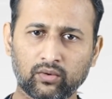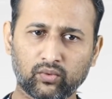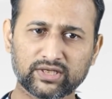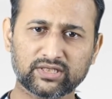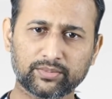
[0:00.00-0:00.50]

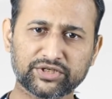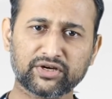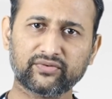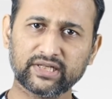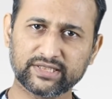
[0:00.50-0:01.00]
Once the
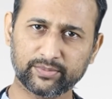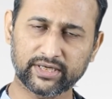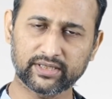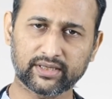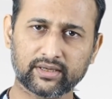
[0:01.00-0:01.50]
patient feels
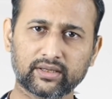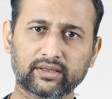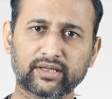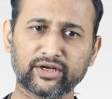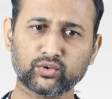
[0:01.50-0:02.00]
better,
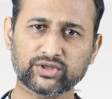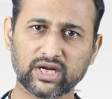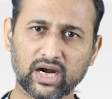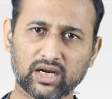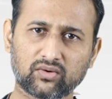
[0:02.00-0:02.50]
then you
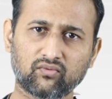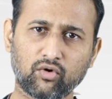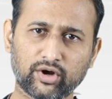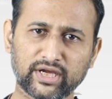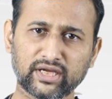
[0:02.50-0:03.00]
start
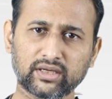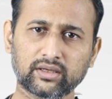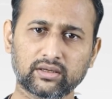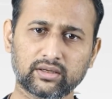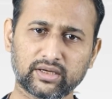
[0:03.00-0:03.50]
walking
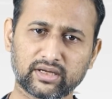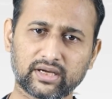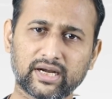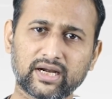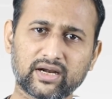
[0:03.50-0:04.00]
in a
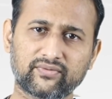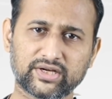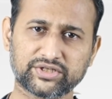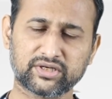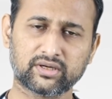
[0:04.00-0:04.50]
graded
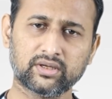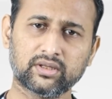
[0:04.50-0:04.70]
fashion.